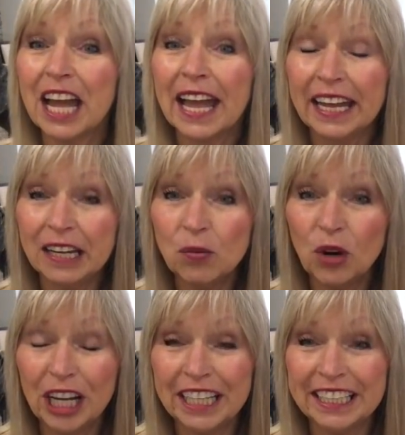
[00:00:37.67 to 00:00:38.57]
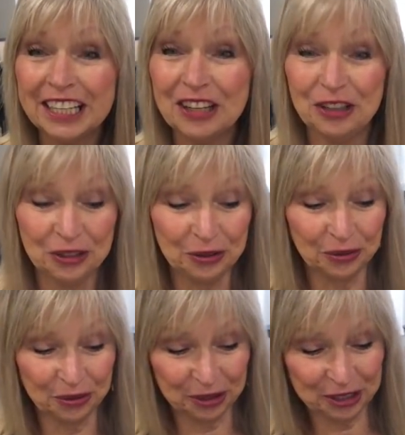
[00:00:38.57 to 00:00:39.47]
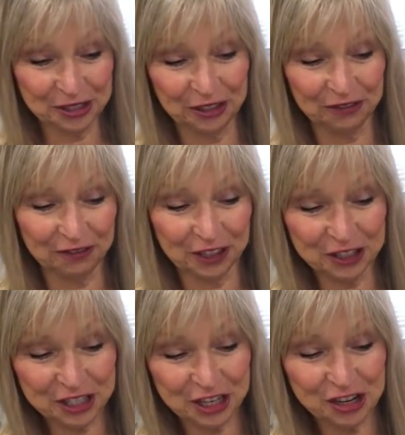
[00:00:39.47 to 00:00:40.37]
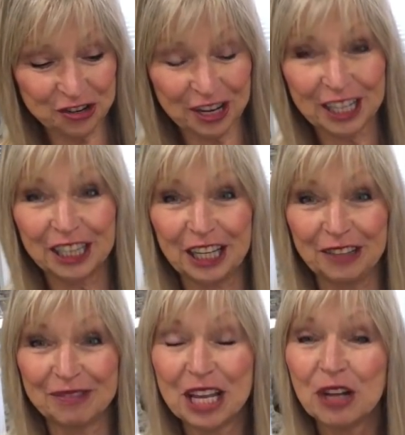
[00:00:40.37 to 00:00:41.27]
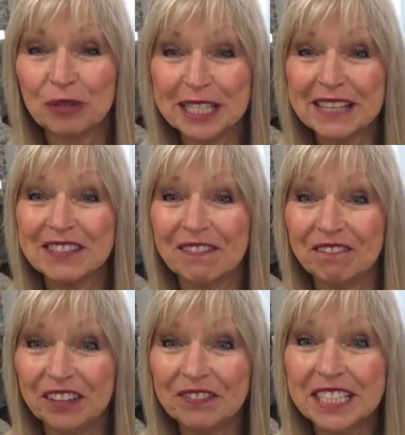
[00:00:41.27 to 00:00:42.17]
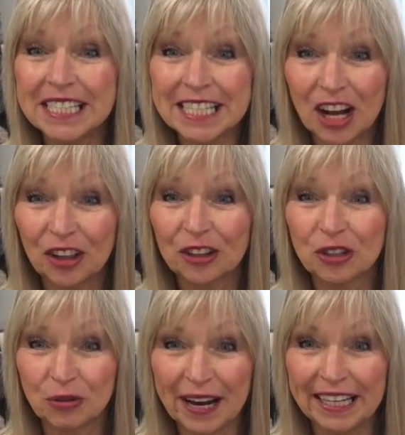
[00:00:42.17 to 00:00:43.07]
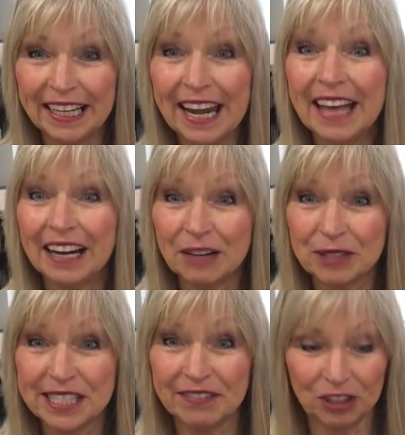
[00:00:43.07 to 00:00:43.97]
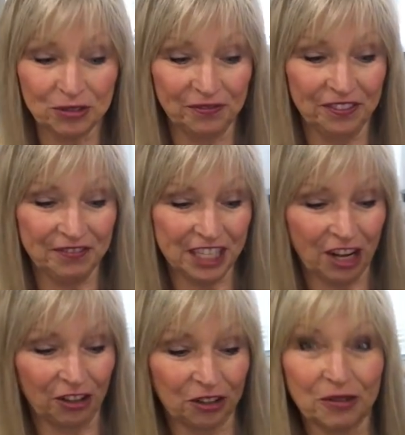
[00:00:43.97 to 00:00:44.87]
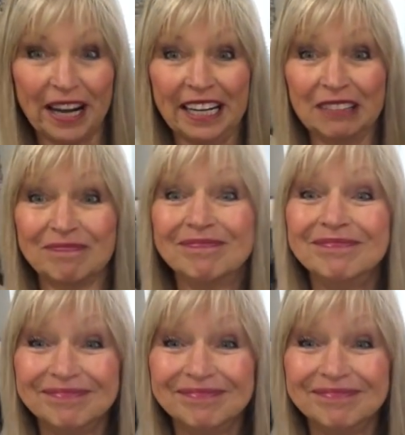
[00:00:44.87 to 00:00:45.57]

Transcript: anyone who orders their first Trunk Club receives a fifty dollar credit, and I receive a fifty dollar credit.